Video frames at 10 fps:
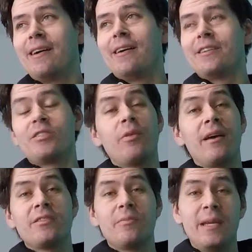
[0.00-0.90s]
So
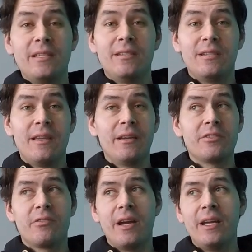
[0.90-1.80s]
that's the basic things,
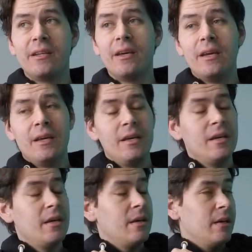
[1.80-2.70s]
right?
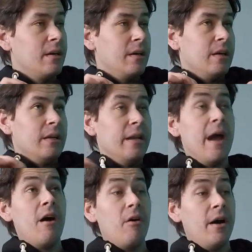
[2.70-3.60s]

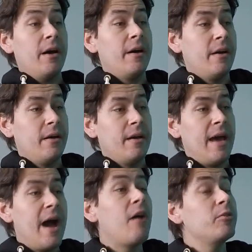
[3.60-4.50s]
Now,
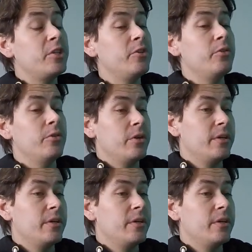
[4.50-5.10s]
how to.